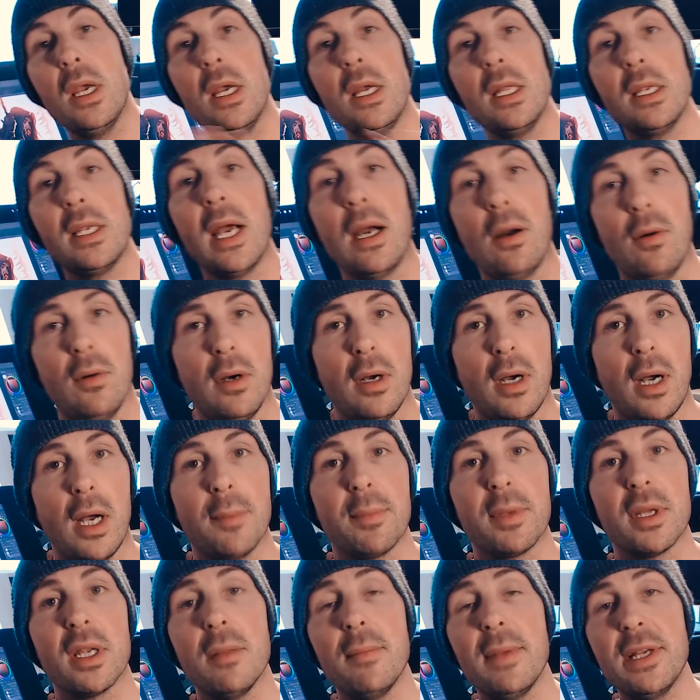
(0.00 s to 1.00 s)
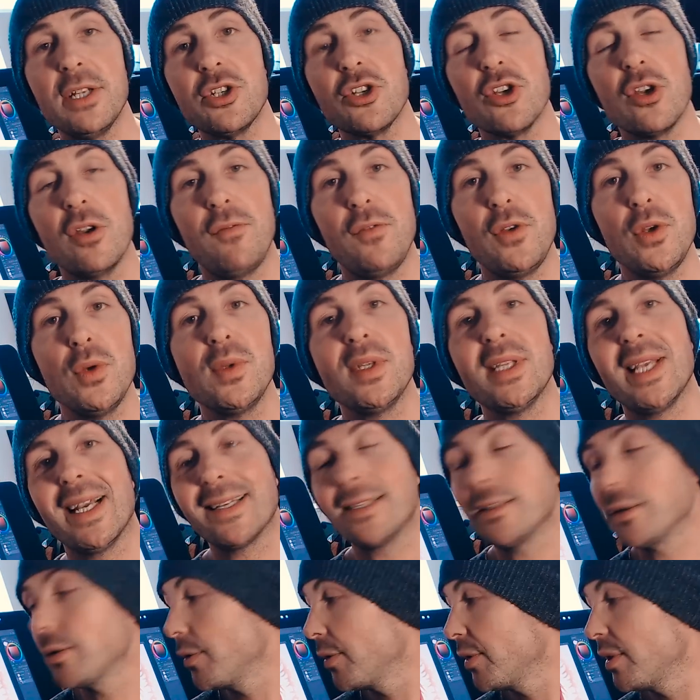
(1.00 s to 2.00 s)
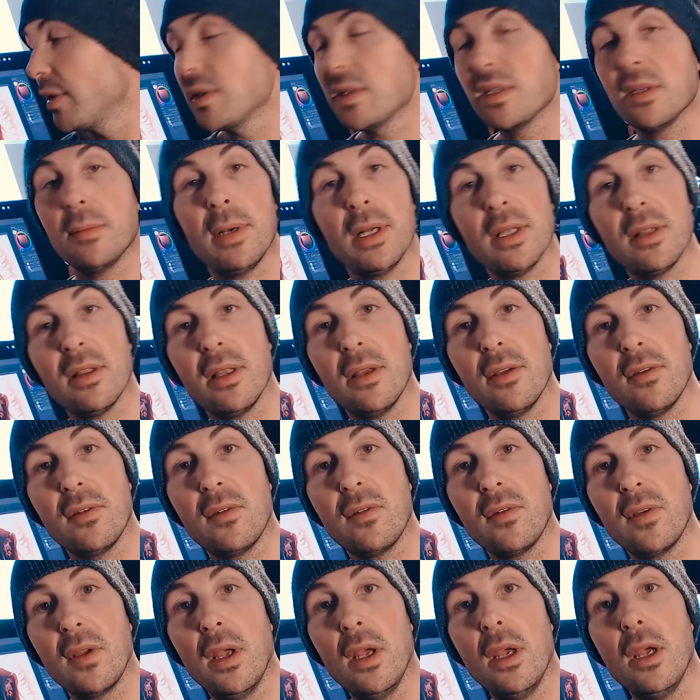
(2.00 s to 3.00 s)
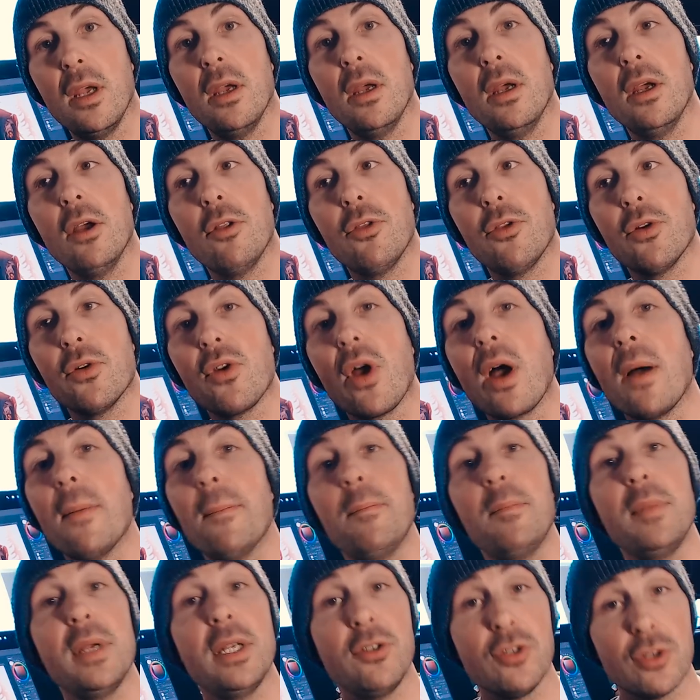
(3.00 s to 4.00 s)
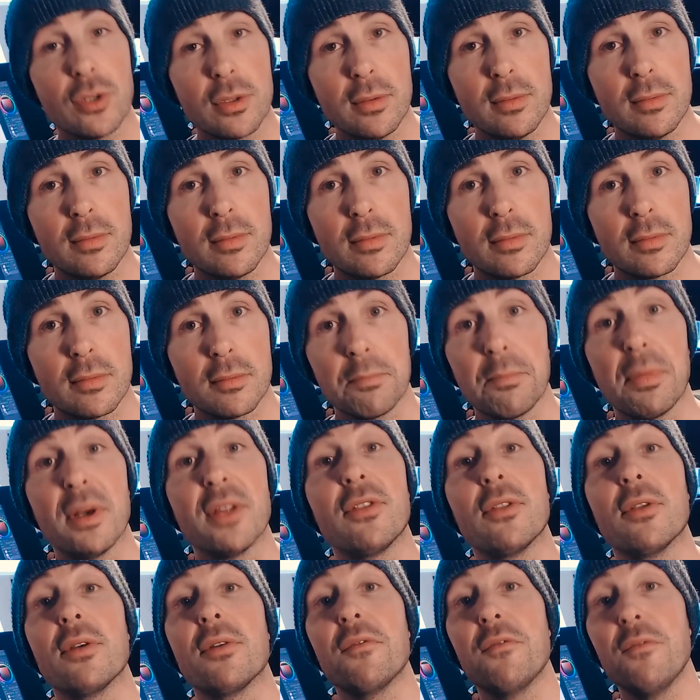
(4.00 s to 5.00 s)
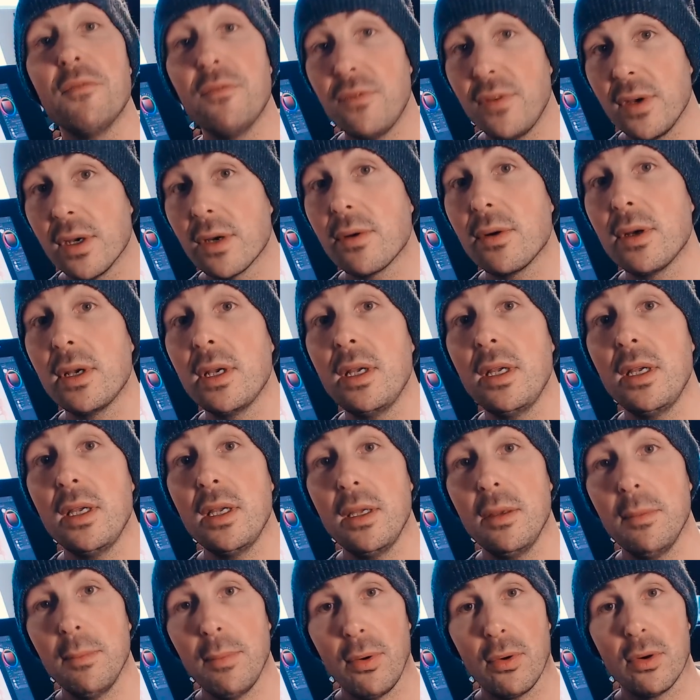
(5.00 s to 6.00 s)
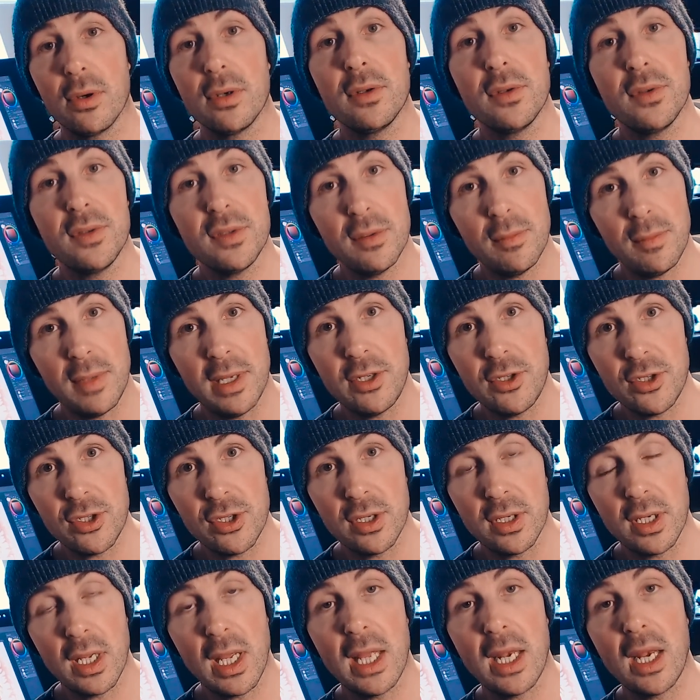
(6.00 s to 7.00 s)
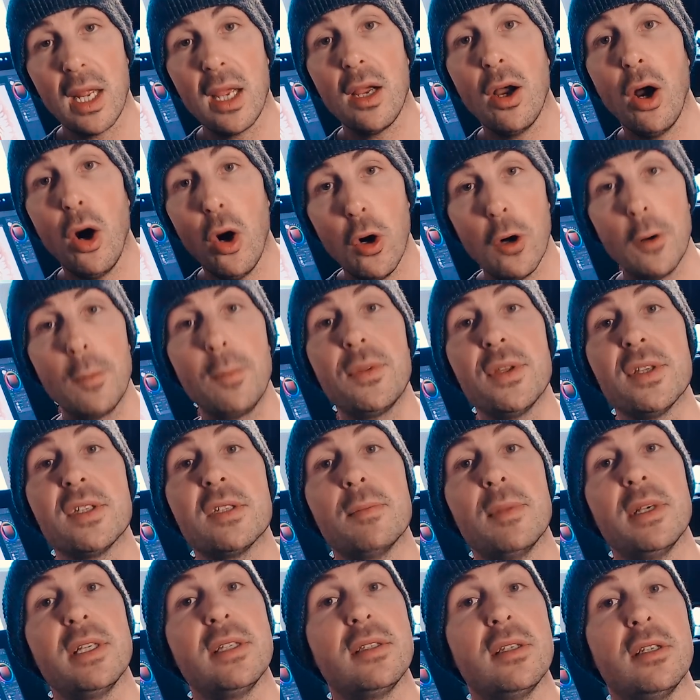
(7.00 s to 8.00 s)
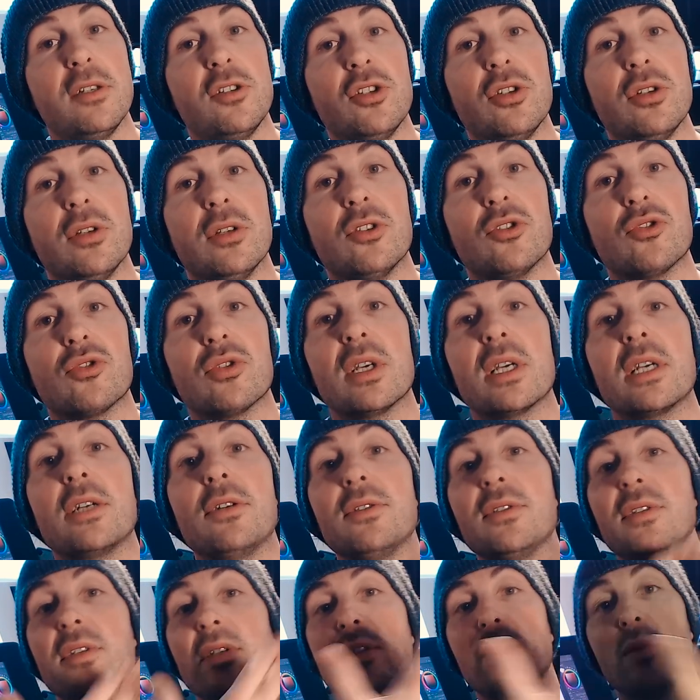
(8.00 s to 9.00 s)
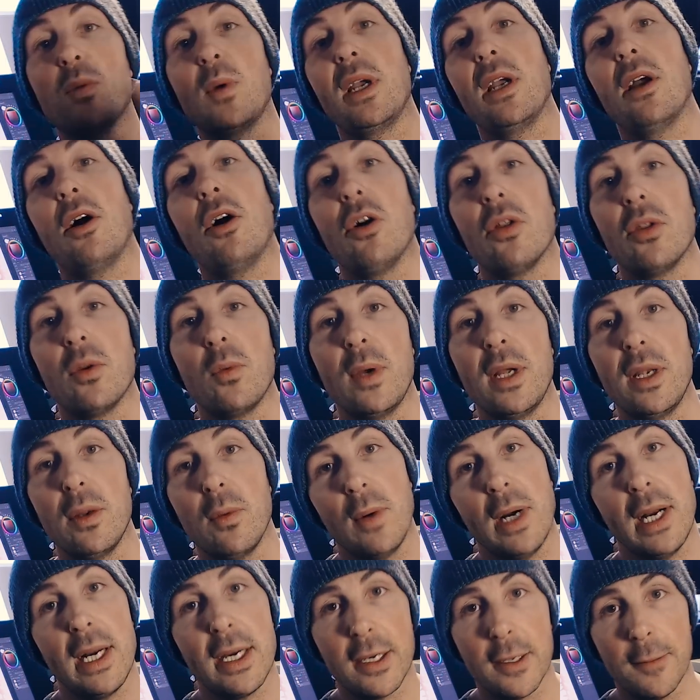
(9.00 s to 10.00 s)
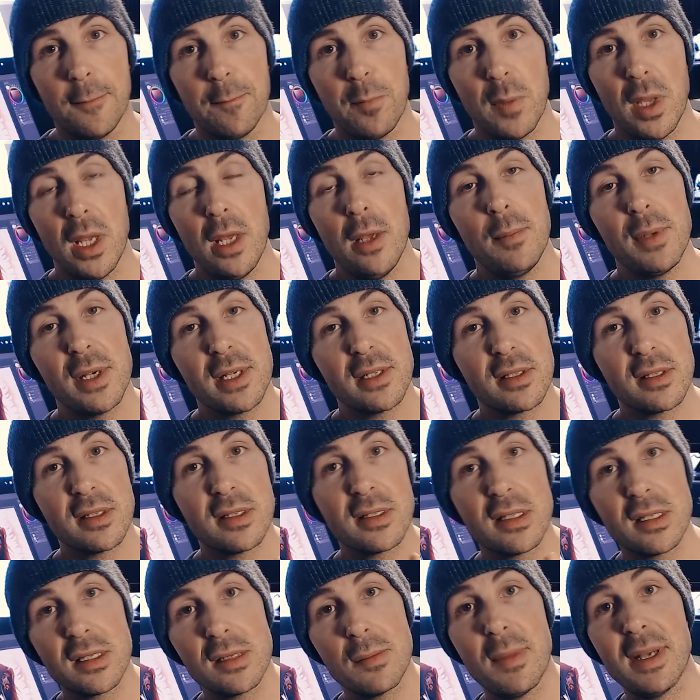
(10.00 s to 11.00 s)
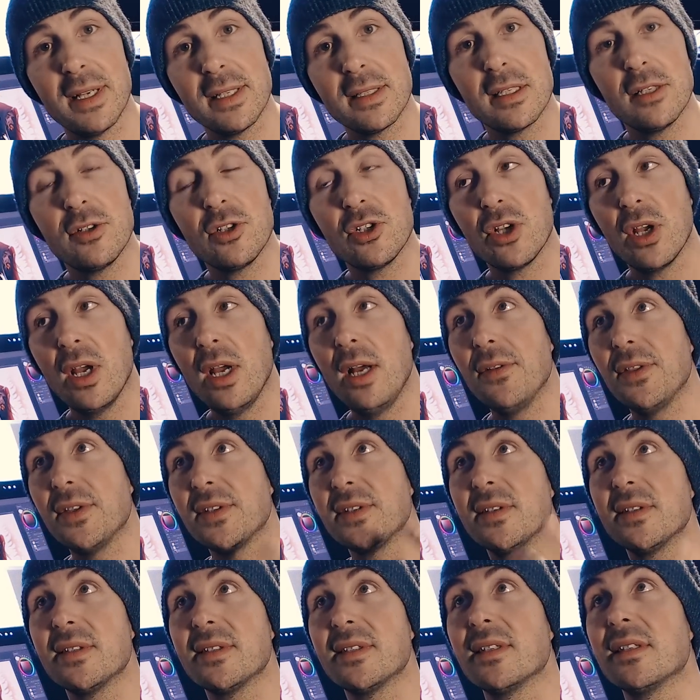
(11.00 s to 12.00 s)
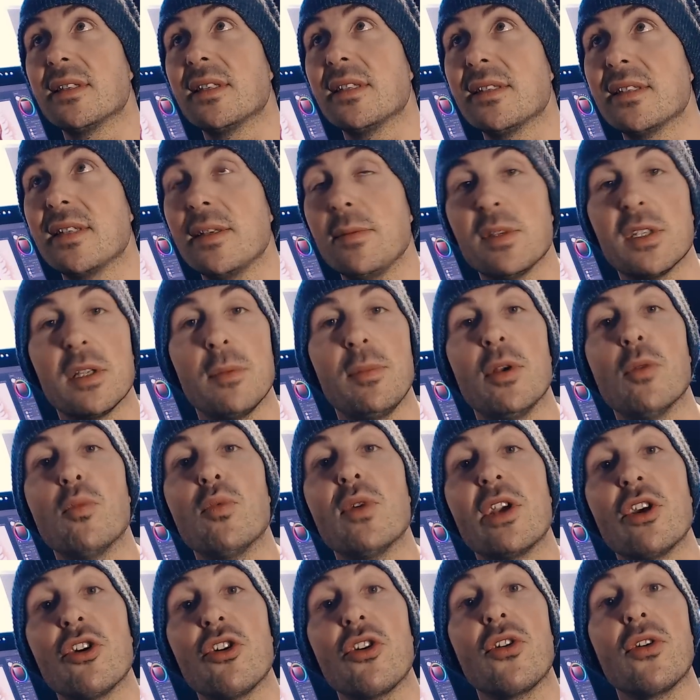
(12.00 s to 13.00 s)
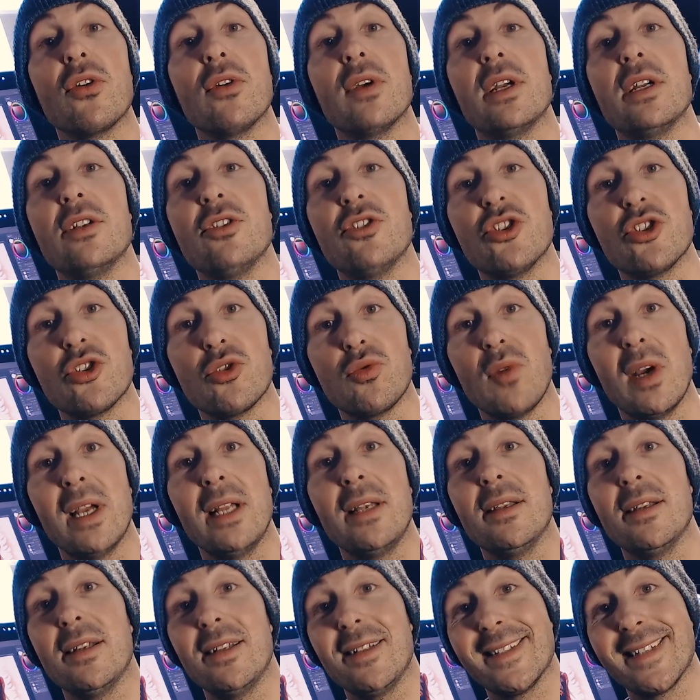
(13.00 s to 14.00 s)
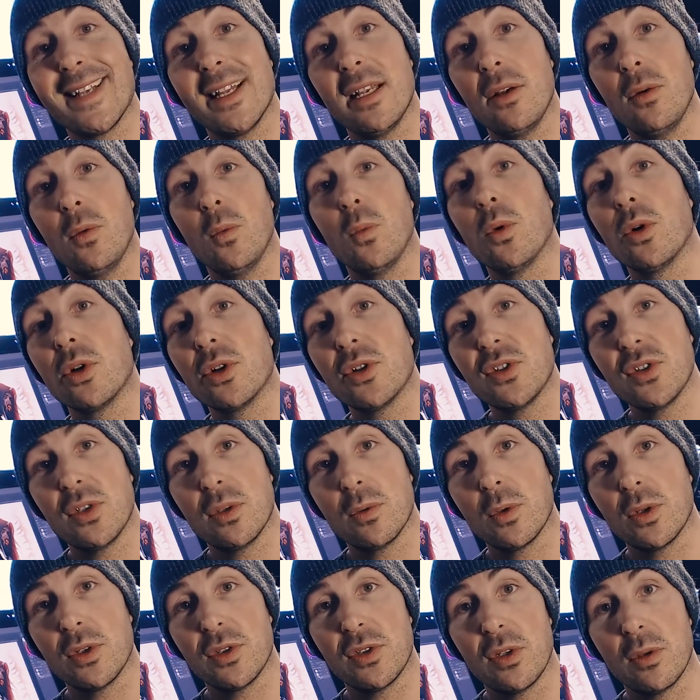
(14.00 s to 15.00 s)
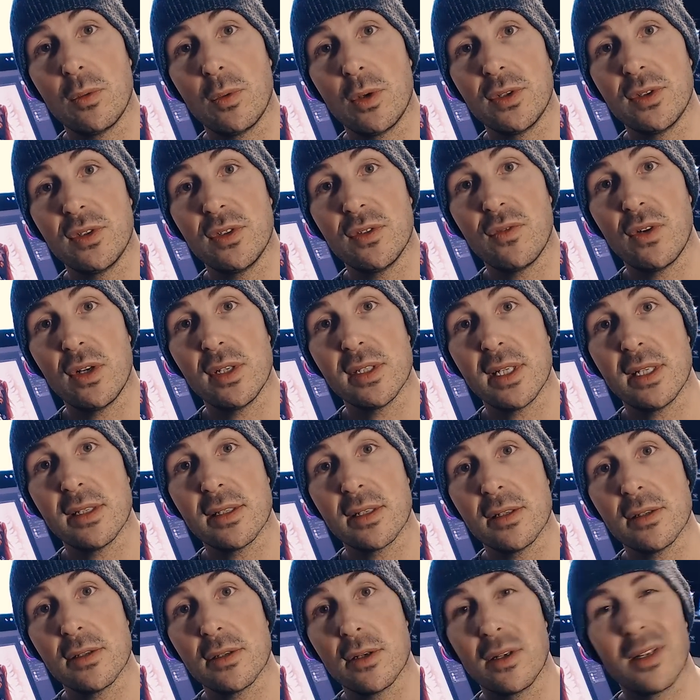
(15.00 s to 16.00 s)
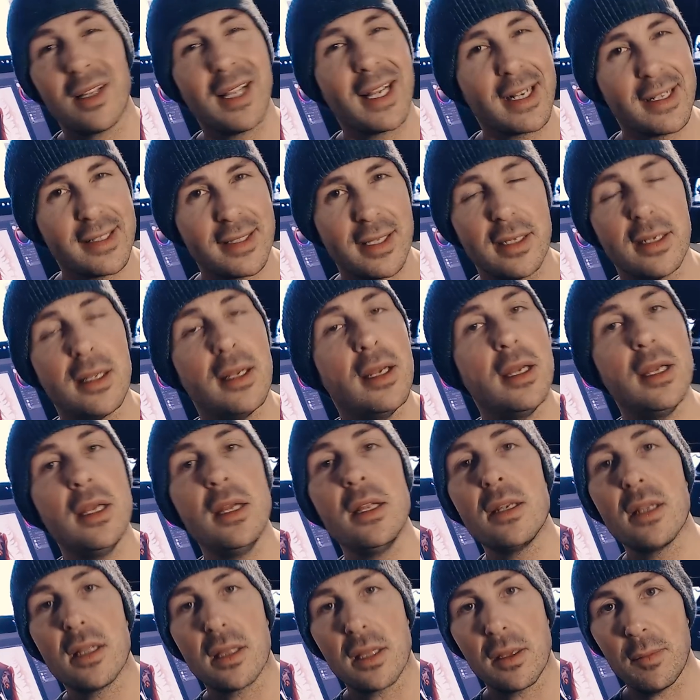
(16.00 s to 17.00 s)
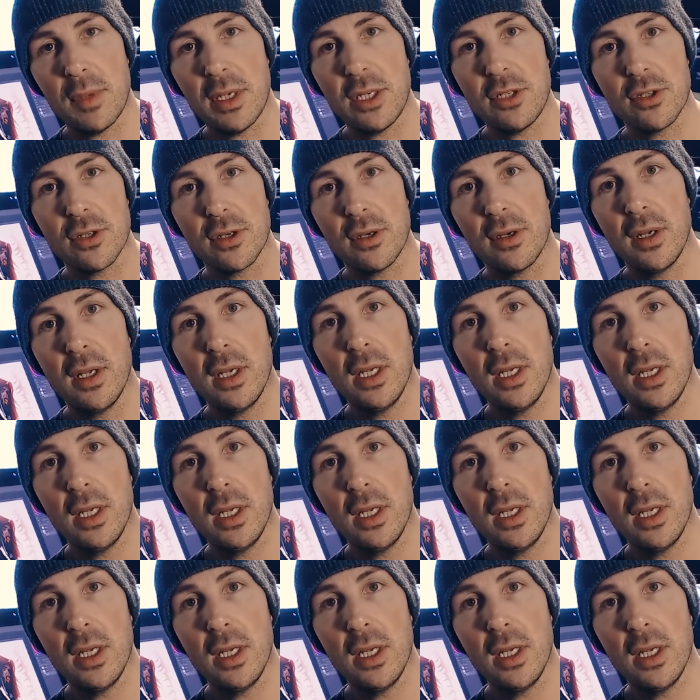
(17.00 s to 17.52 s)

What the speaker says: Now, I'm going to mention a few technical things about this. They're not major, but they're very important to mention. And I hope this message trickles its way all the way to Wacom, because this is a message, this seems to be a recurring trend, and it's getting worse and worse and worse as far as that's concerned. Like I said, nothing major.